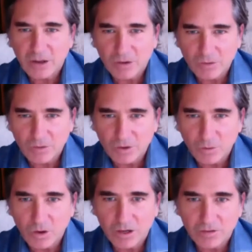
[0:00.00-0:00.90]
over the
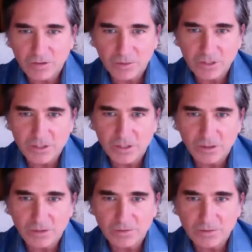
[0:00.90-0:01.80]
water from this
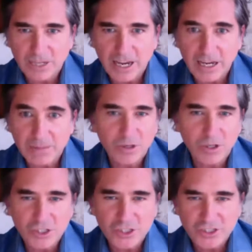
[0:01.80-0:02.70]
little high
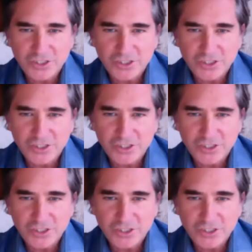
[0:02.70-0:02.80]
perch.